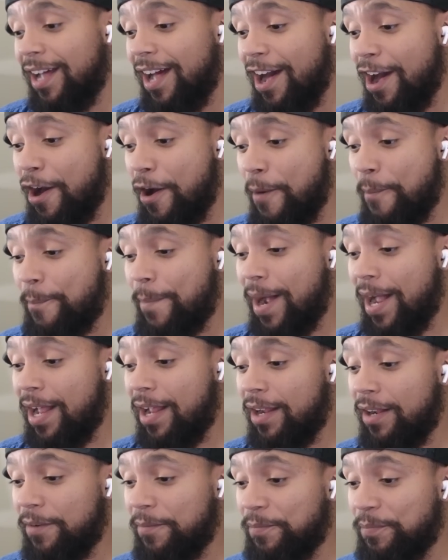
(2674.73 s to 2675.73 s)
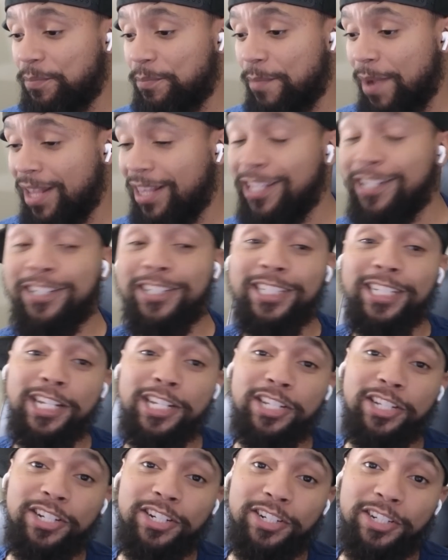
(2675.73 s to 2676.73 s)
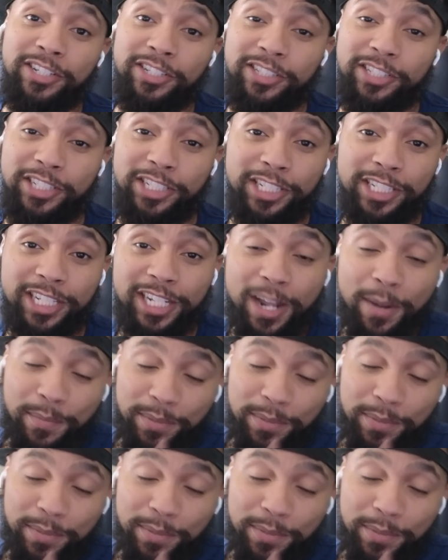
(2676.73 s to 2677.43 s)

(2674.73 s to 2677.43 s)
My little sister, she's just a couple